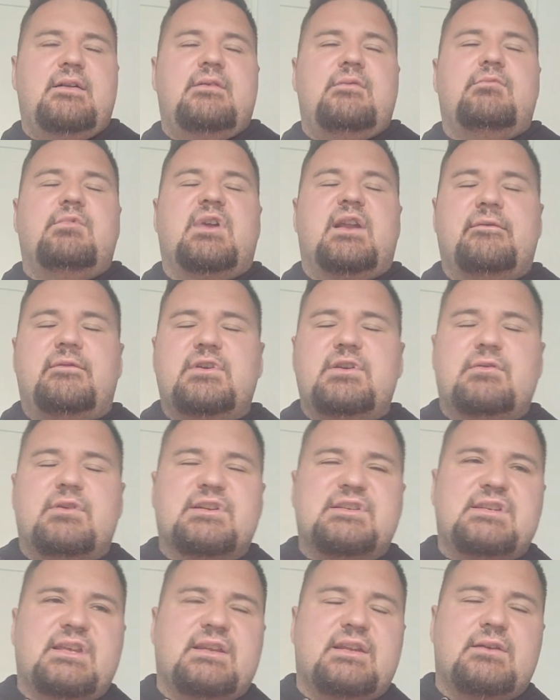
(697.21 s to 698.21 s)
whatever your
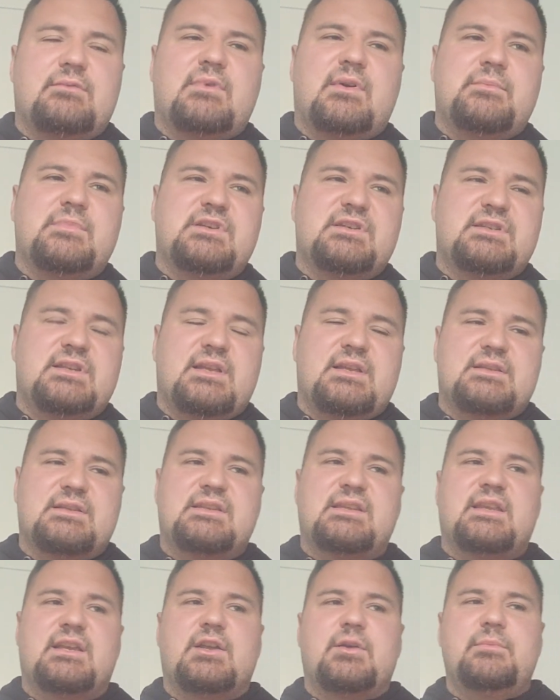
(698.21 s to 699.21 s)
ascendant
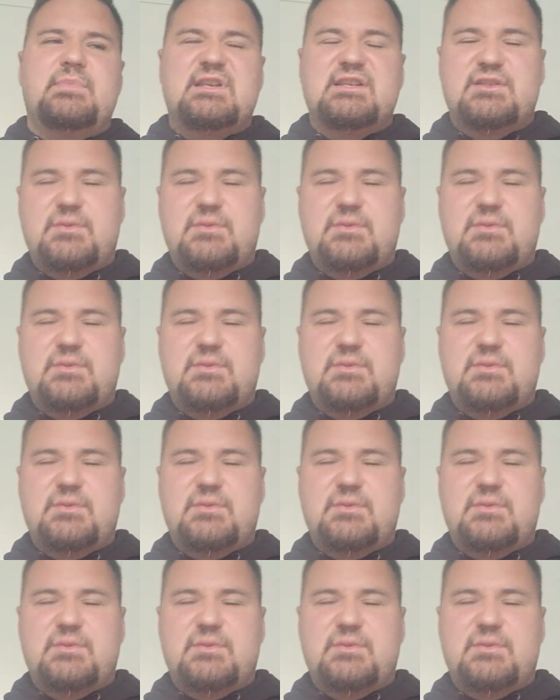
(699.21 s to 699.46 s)
represents, there could be